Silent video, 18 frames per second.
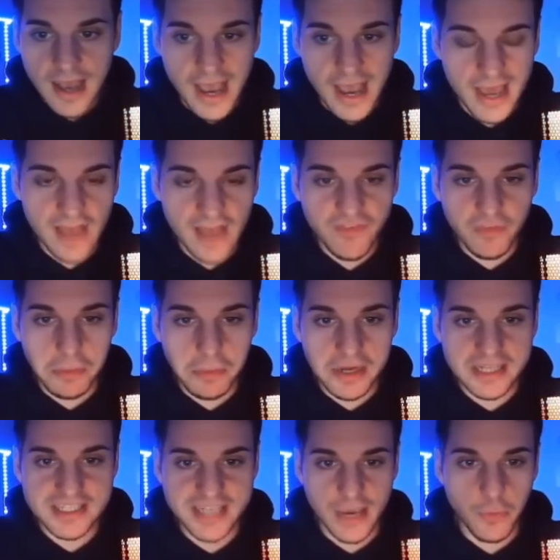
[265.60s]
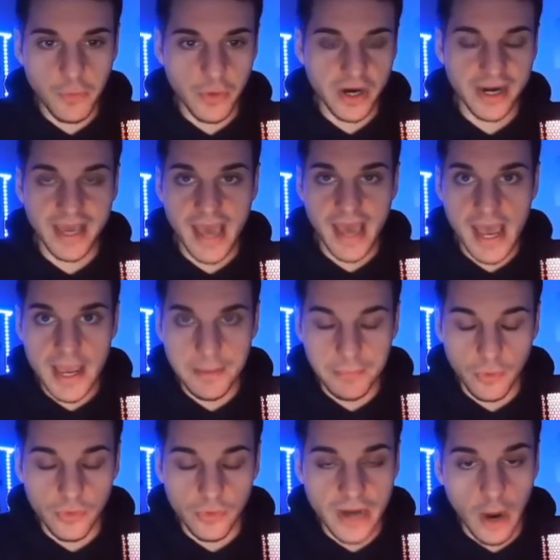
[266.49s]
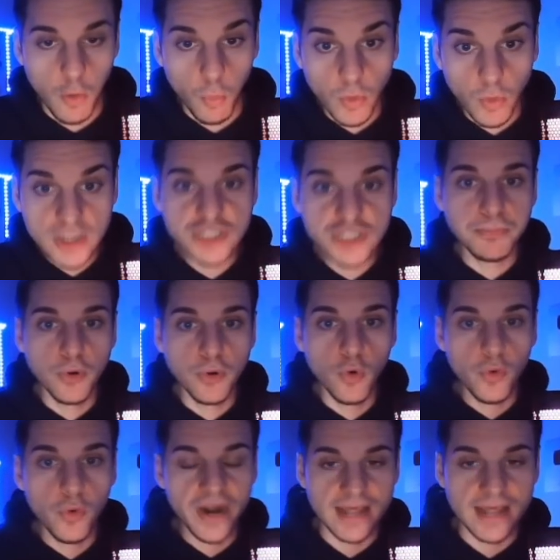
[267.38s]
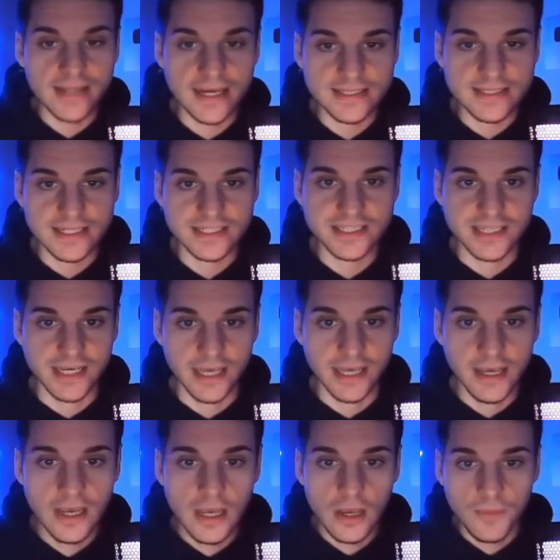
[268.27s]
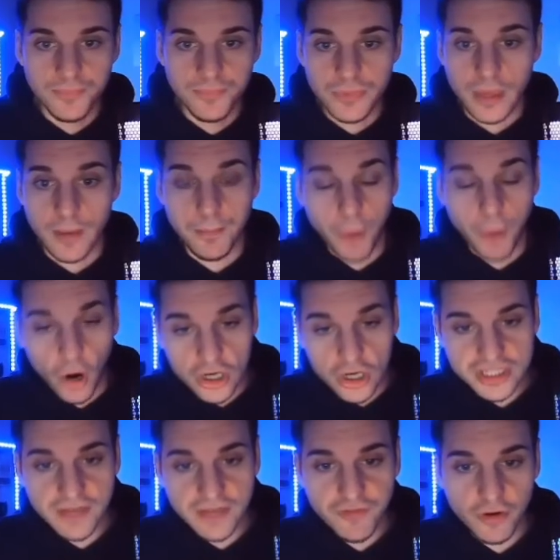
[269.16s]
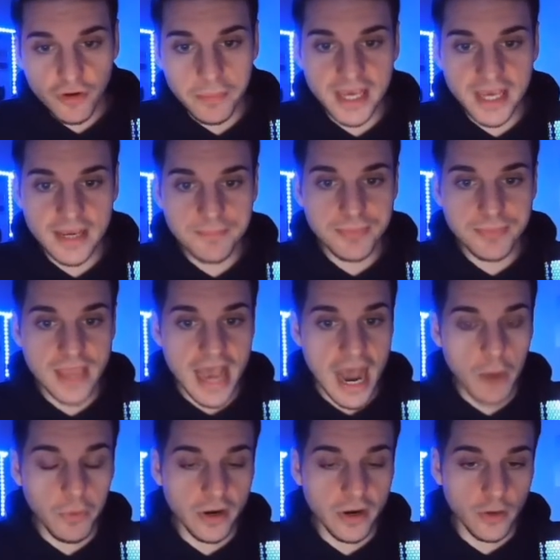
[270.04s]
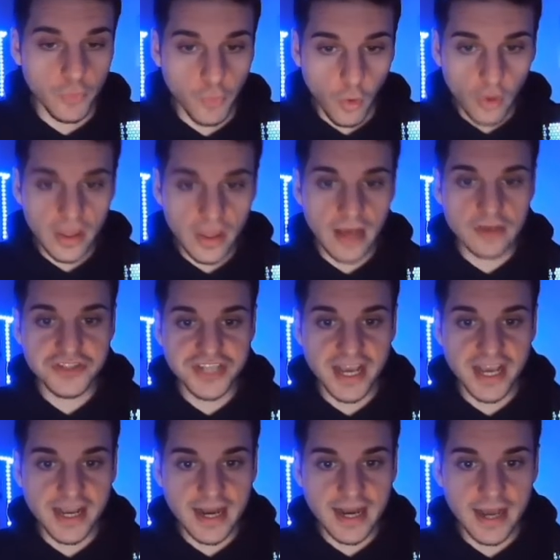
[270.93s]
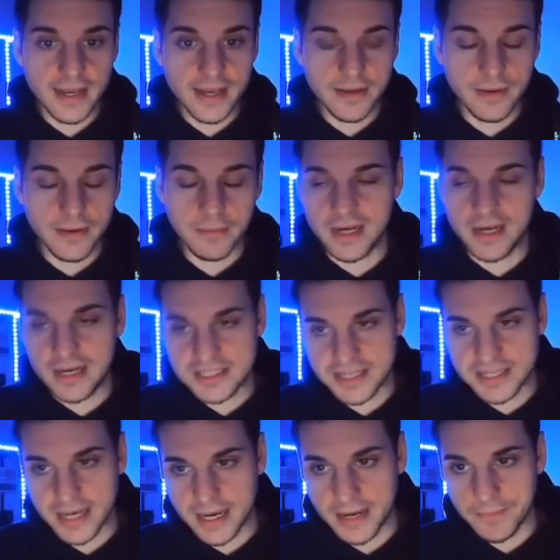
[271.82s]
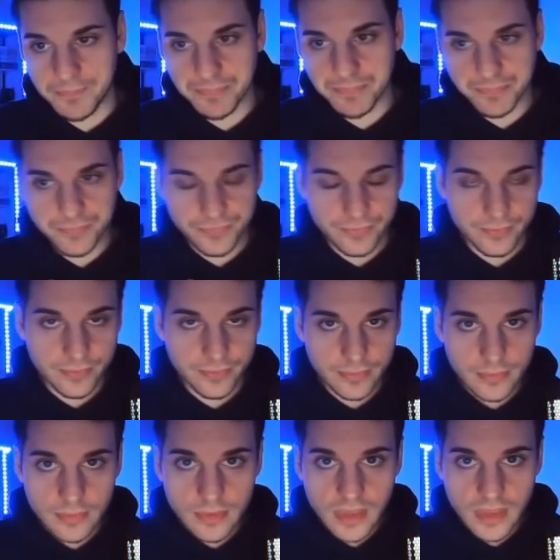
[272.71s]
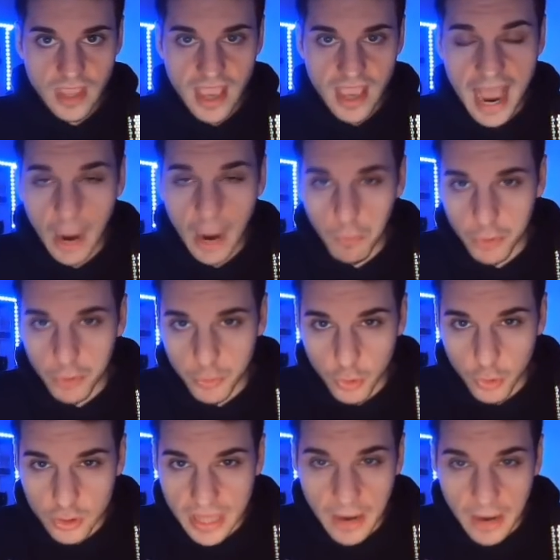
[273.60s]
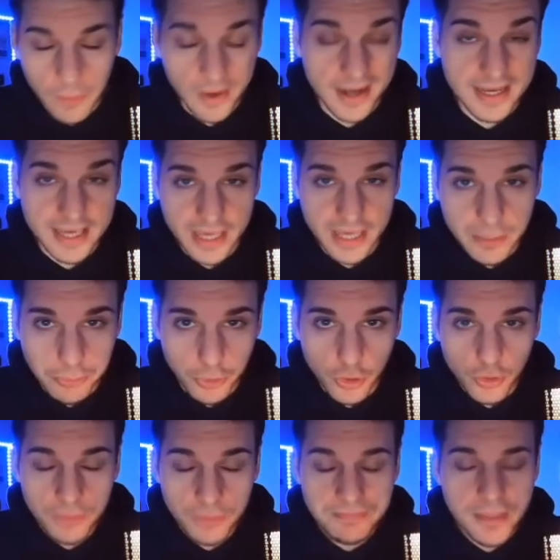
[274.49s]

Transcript: and everybody's saying we're gonna get a Boo now. Which Boo would I like to see? Personally, for me, I would rule out Zenkai. I mean, not Zenkai. I would rule out Kid Buu